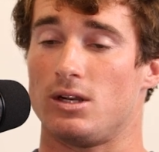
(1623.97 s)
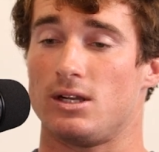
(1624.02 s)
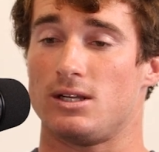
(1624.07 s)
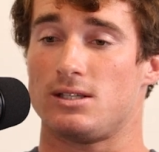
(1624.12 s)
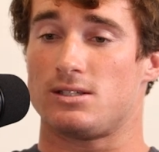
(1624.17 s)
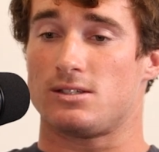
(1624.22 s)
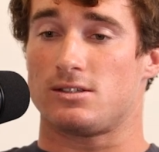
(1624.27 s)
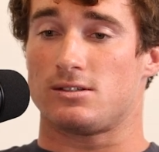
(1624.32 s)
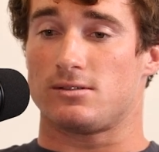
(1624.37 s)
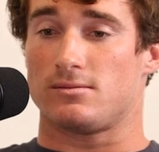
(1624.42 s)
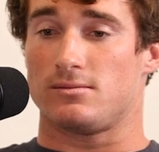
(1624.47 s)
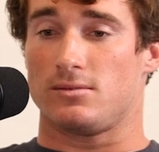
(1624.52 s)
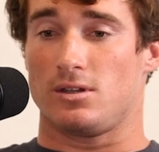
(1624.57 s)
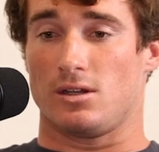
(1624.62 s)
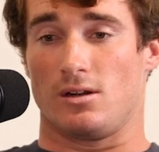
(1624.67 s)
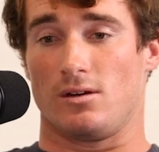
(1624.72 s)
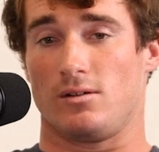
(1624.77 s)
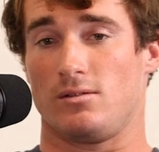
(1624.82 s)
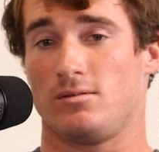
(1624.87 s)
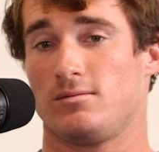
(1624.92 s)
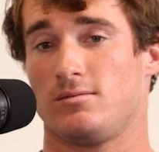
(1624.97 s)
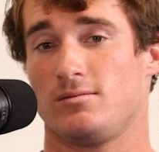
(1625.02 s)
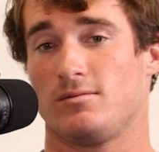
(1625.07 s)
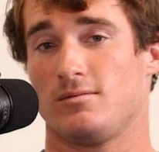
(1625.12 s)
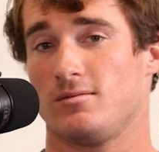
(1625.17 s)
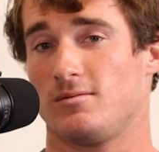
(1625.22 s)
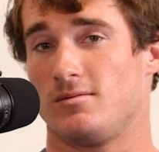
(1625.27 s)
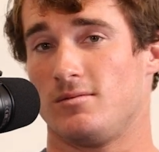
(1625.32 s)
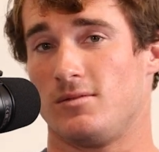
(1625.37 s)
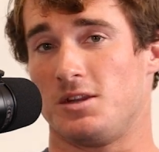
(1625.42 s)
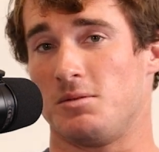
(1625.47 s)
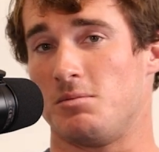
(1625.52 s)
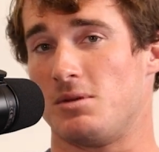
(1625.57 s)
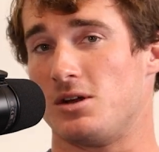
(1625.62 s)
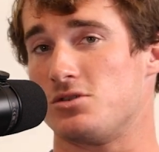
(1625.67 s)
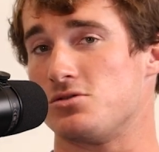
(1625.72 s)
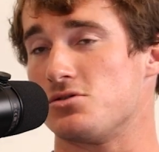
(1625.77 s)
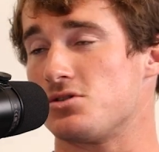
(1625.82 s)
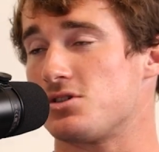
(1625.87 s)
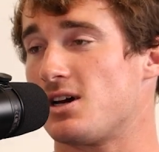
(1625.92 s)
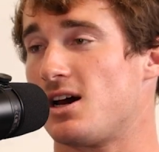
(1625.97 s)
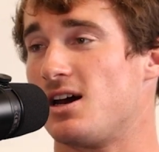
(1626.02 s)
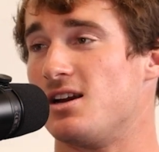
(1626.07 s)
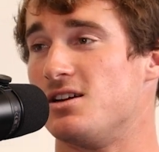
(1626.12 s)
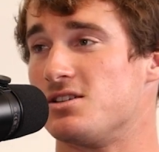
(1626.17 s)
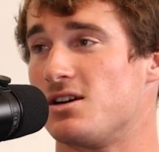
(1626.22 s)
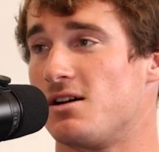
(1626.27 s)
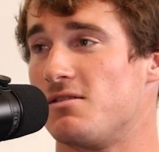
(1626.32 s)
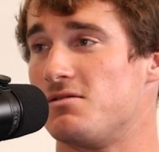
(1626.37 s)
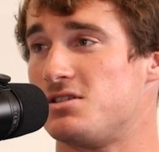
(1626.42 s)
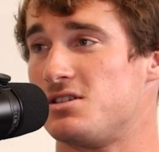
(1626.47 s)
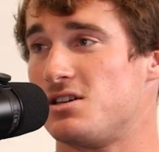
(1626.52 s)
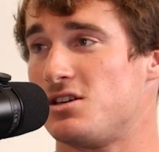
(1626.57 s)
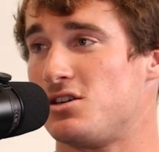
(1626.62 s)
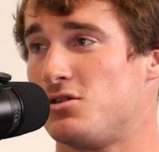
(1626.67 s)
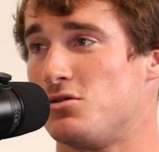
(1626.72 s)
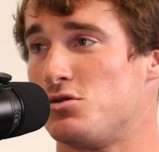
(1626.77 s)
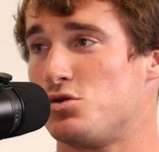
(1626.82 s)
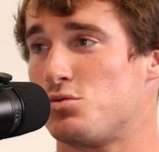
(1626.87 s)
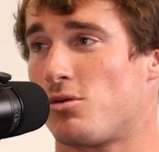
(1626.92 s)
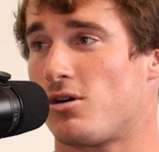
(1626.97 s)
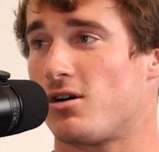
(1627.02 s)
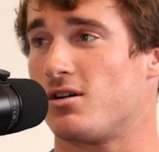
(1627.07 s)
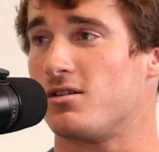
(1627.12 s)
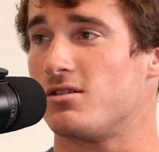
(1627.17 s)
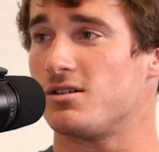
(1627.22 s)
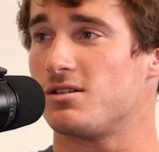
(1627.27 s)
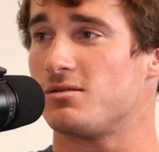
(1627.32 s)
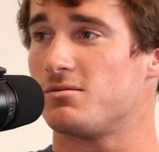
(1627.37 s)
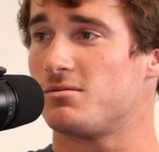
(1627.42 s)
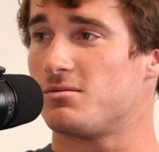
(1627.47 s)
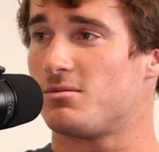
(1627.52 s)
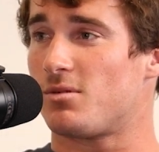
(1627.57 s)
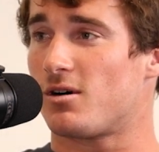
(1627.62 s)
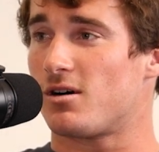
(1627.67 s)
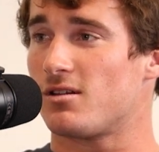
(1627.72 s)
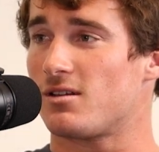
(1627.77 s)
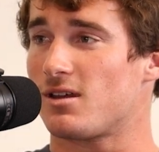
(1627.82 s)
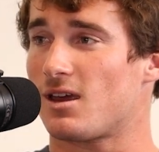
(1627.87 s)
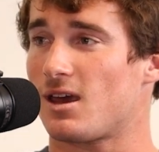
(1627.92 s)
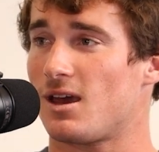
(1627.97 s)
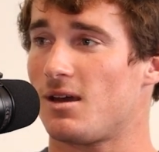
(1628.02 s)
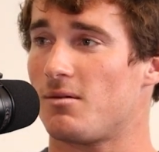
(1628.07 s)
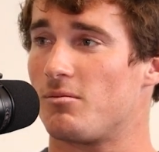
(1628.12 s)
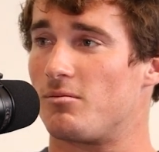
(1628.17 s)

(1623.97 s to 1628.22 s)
And it's, the mental side is obviously a huge part of the